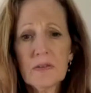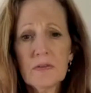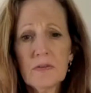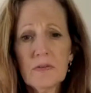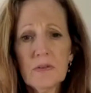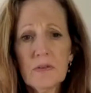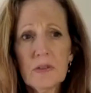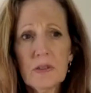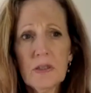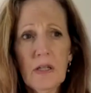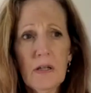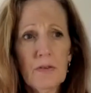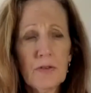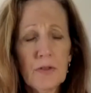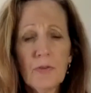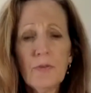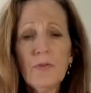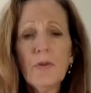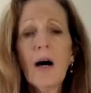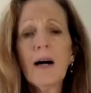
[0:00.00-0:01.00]
you know,
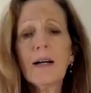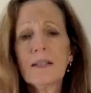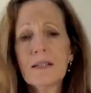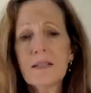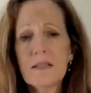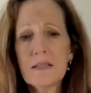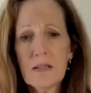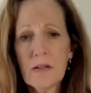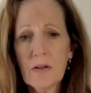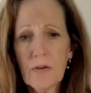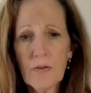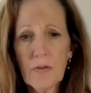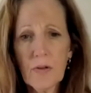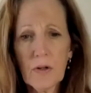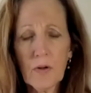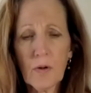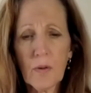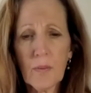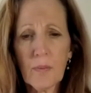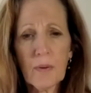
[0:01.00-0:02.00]
to not consider the
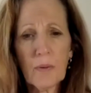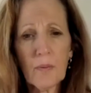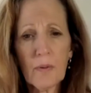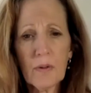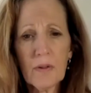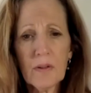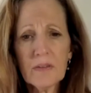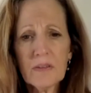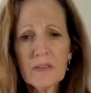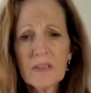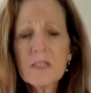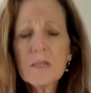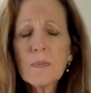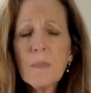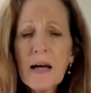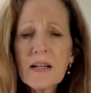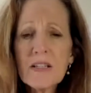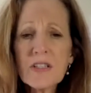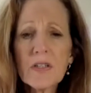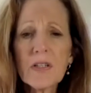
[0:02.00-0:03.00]
corporate world,
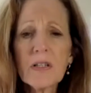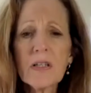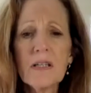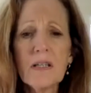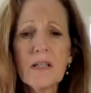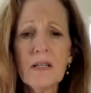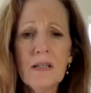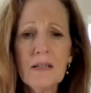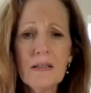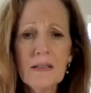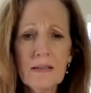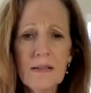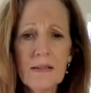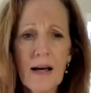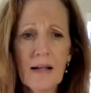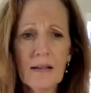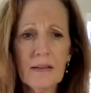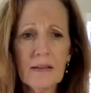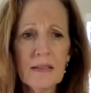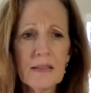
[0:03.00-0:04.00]
especially in
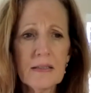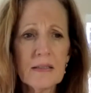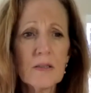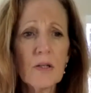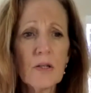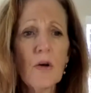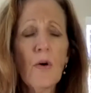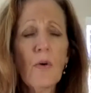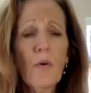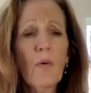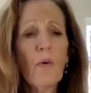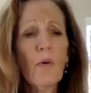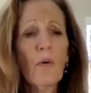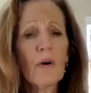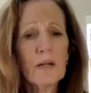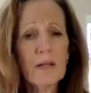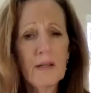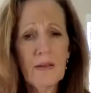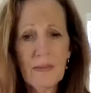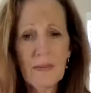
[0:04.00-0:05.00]
Dallas or
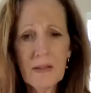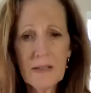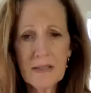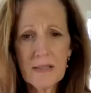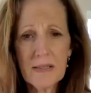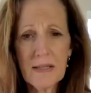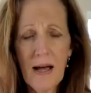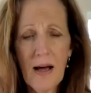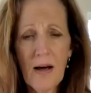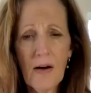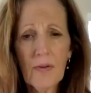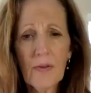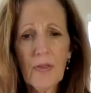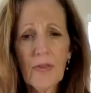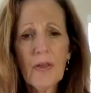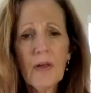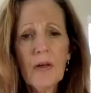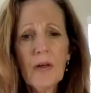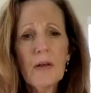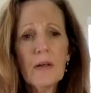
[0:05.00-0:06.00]
in the South,
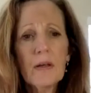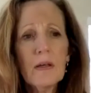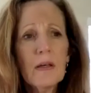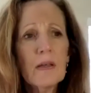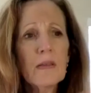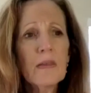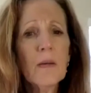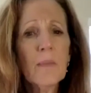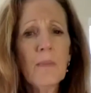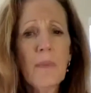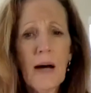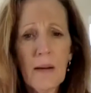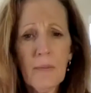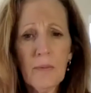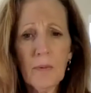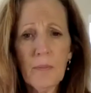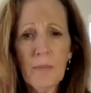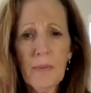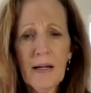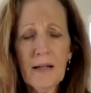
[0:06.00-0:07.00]
in the
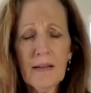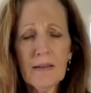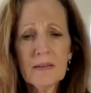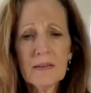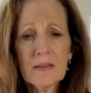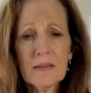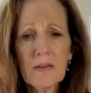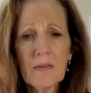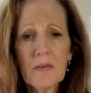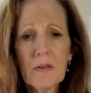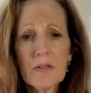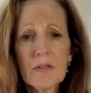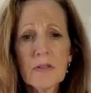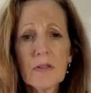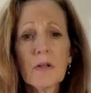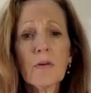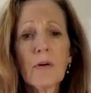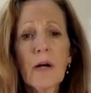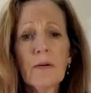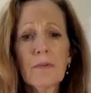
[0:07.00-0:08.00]
Bible Belt. There's a
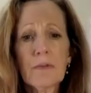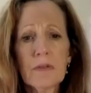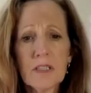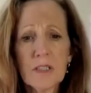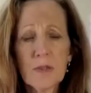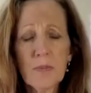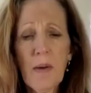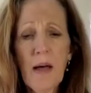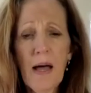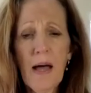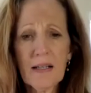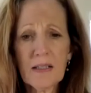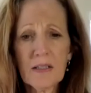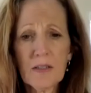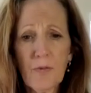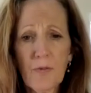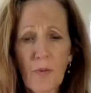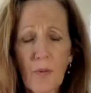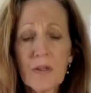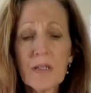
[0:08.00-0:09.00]
great
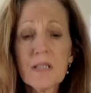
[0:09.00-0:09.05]
respect for